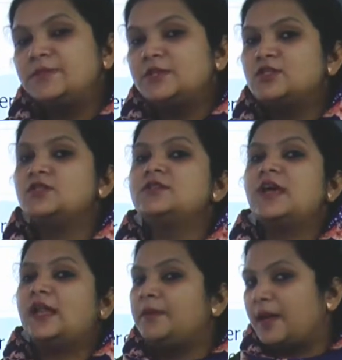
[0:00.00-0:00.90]
mergers
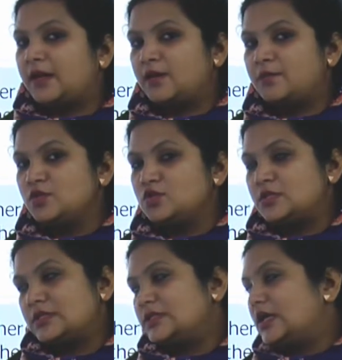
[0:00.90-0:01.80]
and
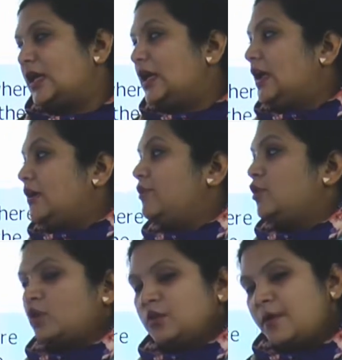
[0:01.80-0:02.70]
amalgamations. We
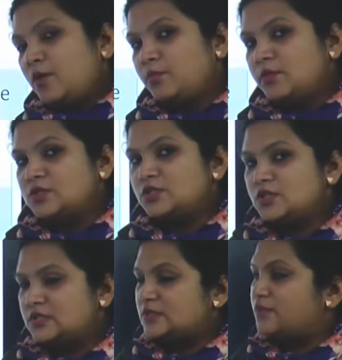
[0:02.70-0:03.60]
talked about
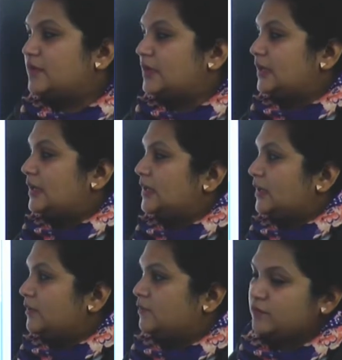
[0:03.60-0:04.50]
mergers.
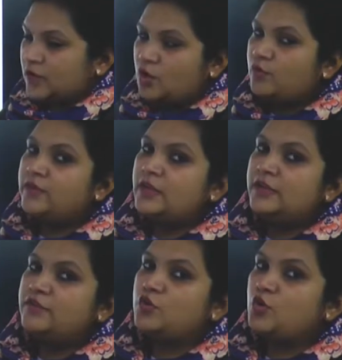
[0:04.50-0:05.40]
If
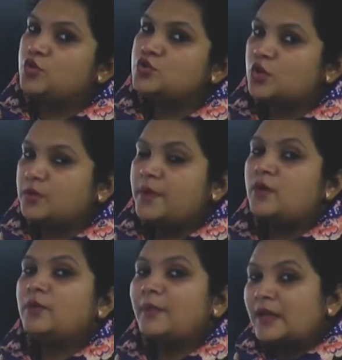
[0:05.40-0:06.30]
we want to talk
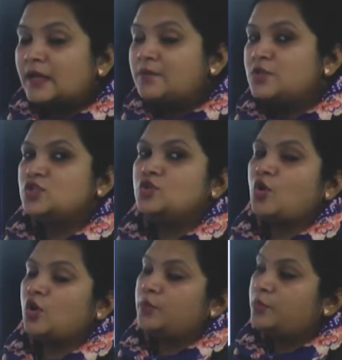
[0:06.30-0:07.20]
about amalgamation
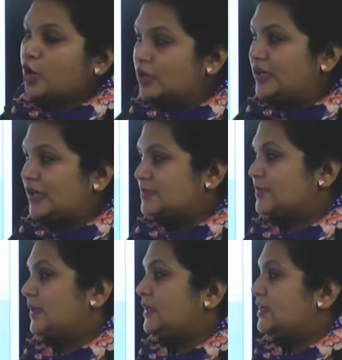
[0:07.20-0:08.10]
on a broader
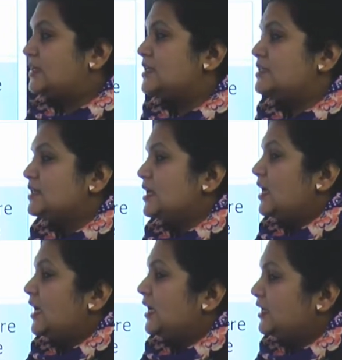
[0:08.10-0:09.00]
aspect,
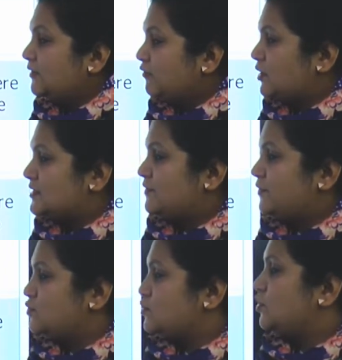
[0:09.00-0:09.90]
it involves
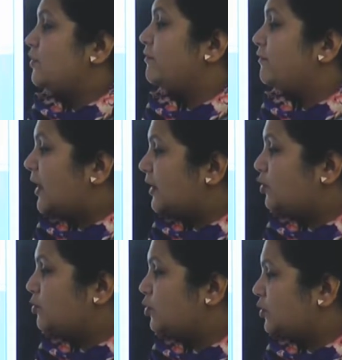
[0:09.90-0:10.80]
the fusion of one
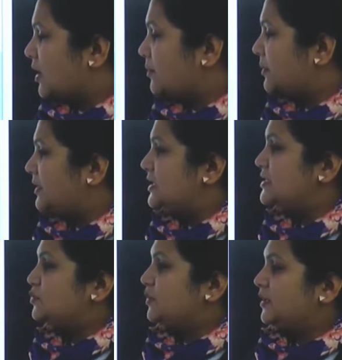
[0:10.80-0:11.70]
or more
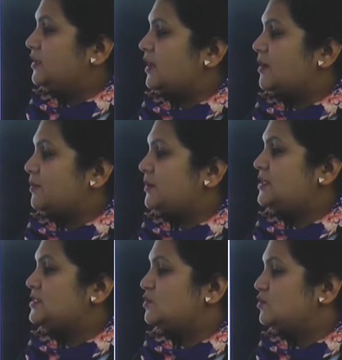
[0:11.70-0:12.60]
companies where the
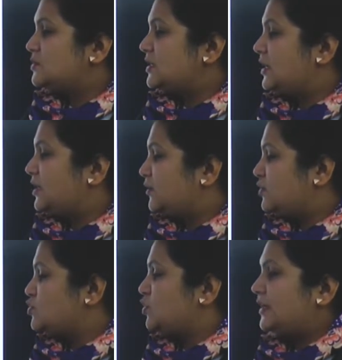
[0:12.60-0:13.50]
companies lose their
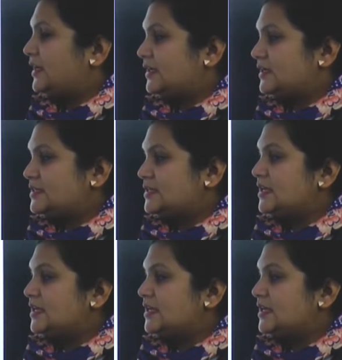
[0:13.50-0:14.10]
individual identity